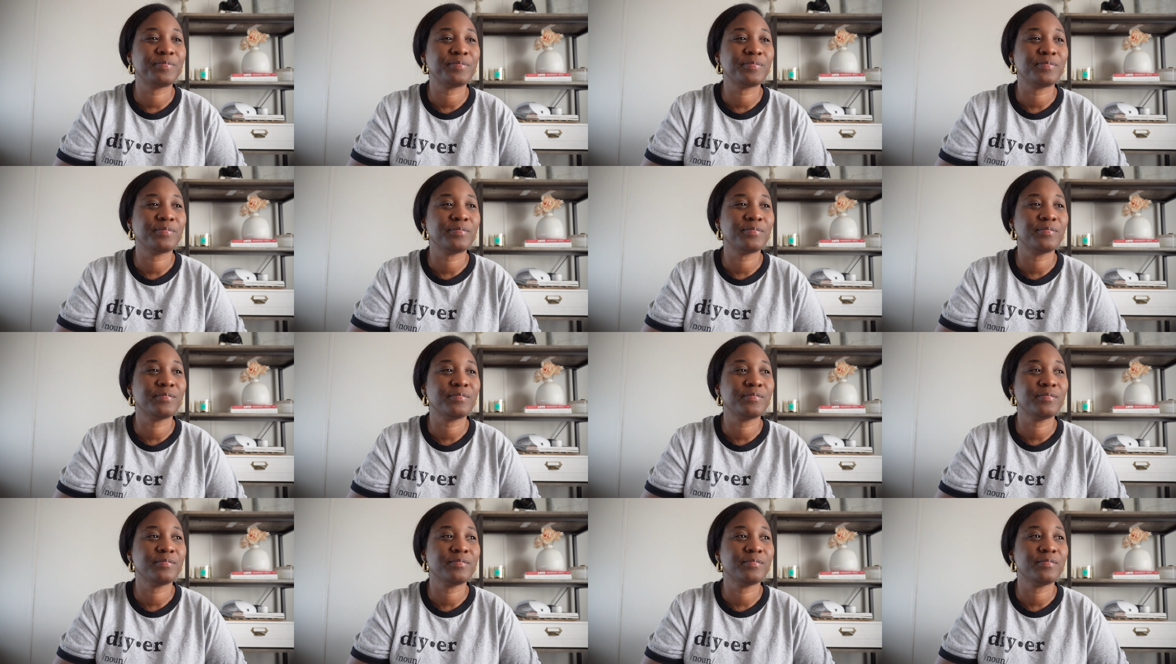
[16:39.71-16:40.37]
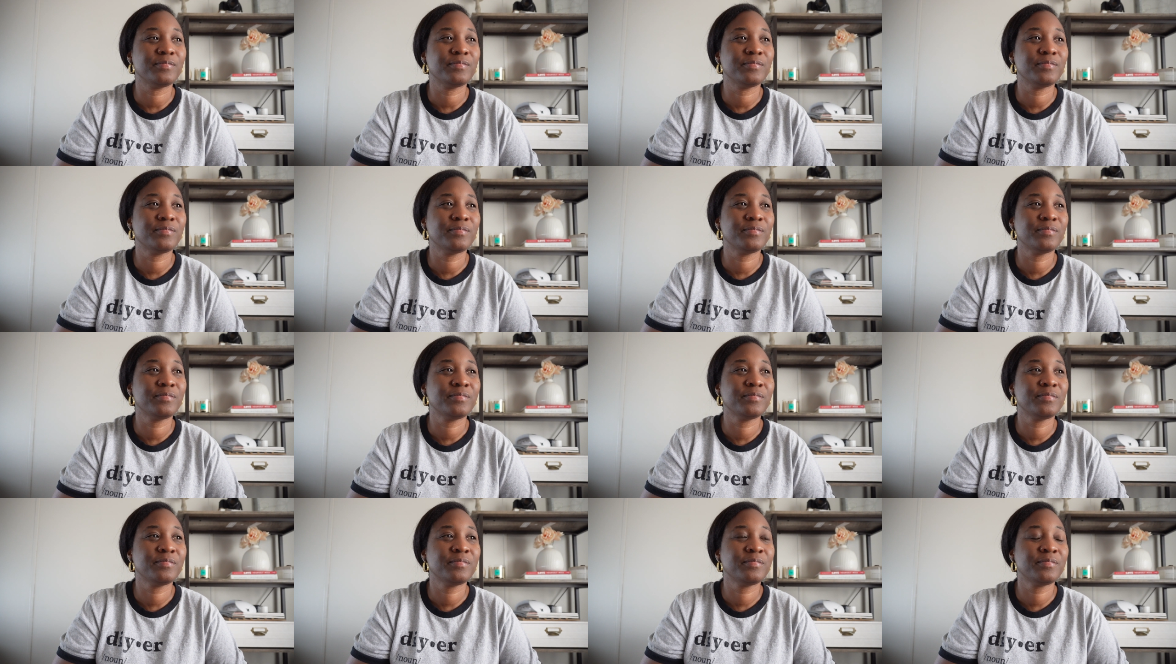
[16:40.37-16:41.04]

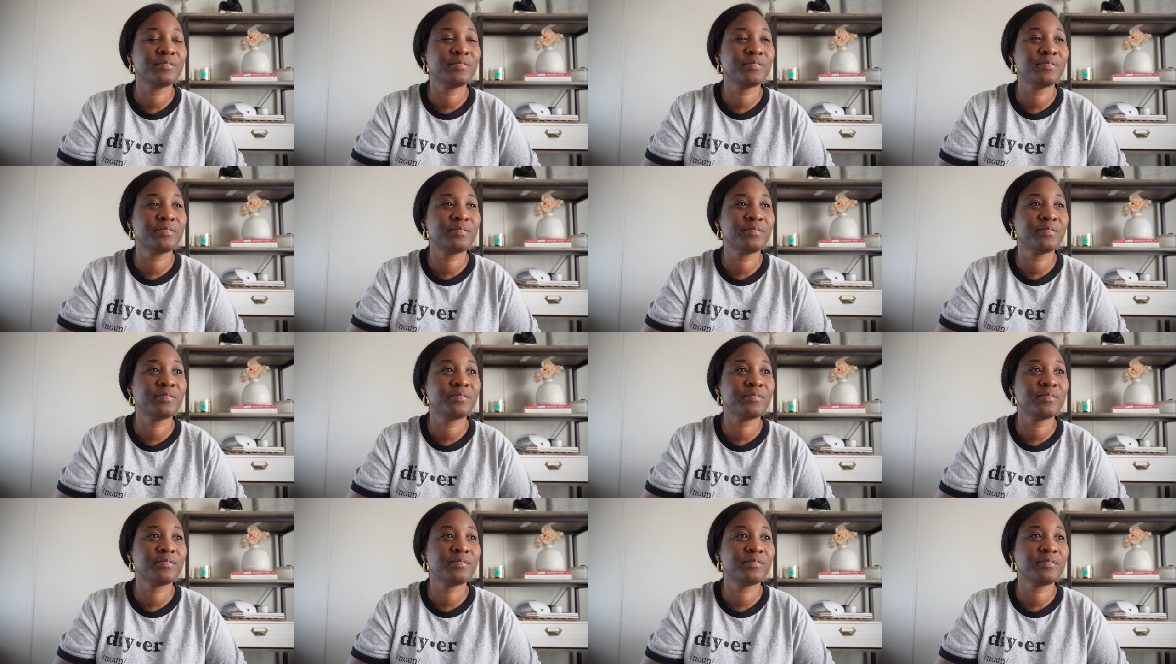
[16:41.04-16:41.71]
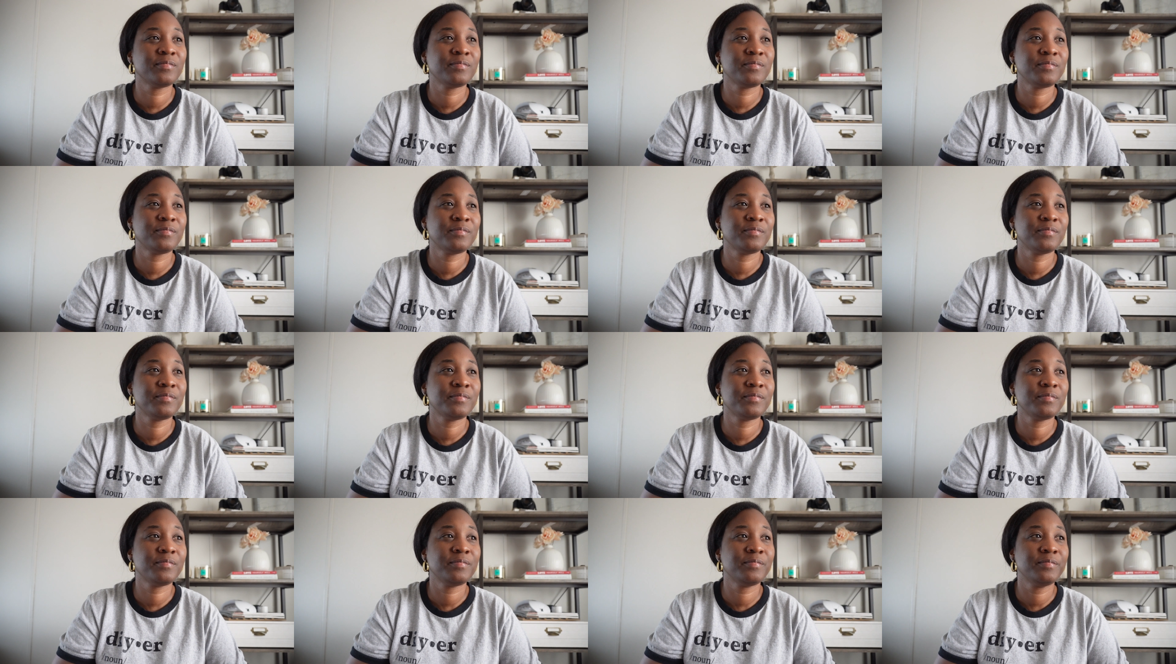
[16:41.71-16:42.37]

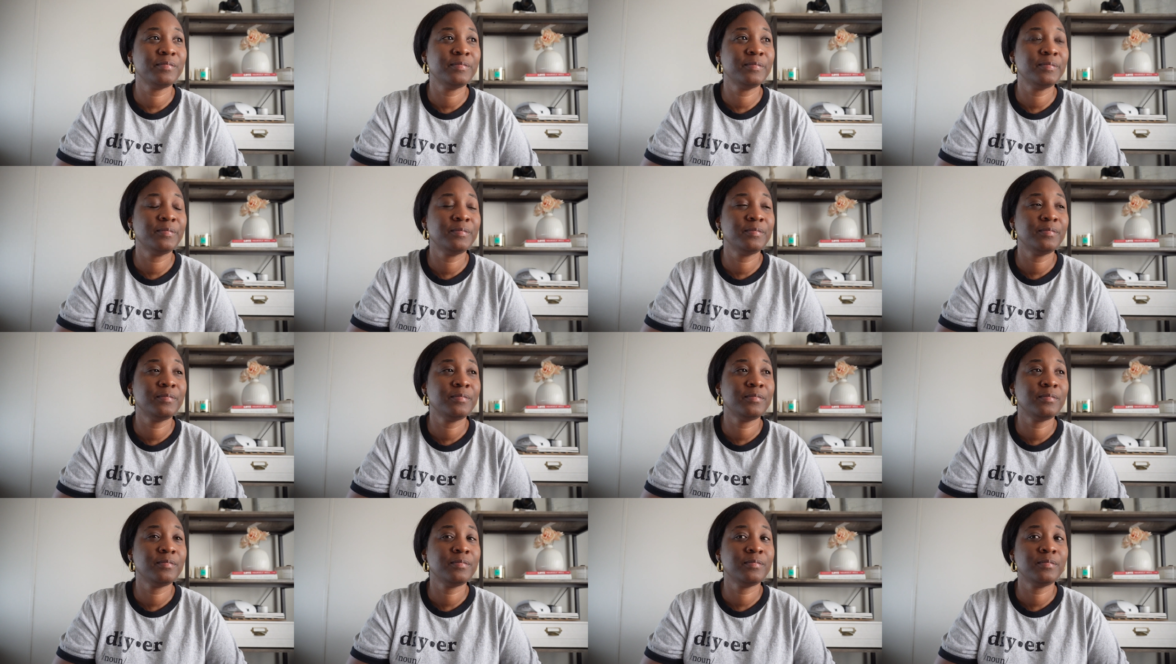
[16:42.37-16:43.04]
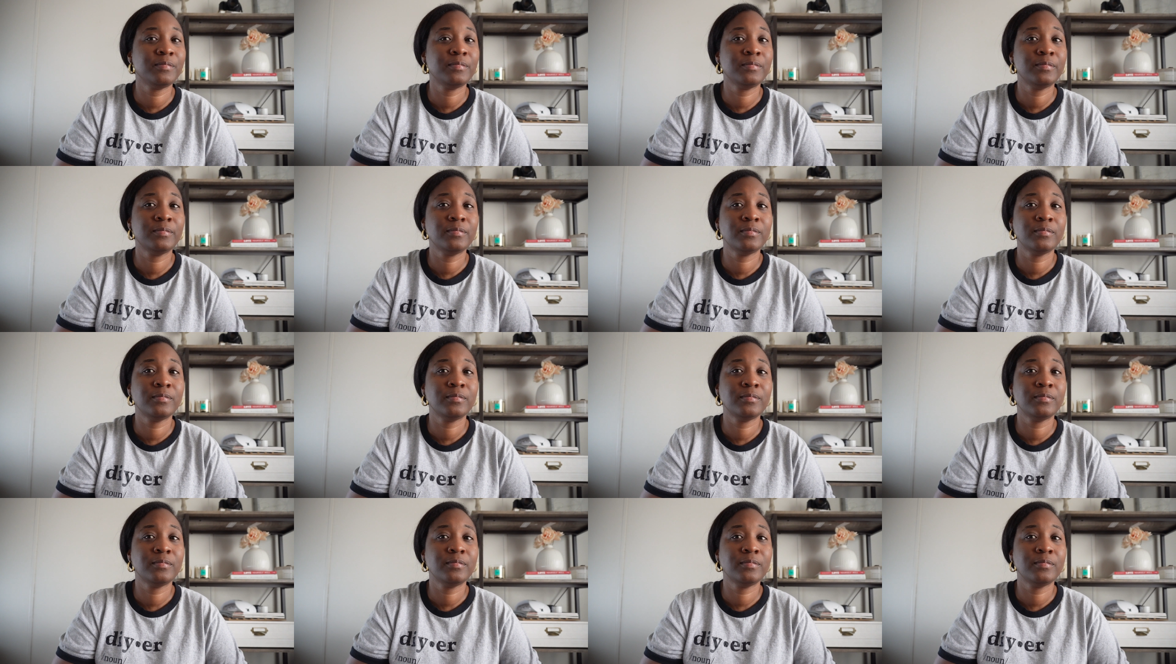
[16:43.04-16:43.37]
(no one is talking)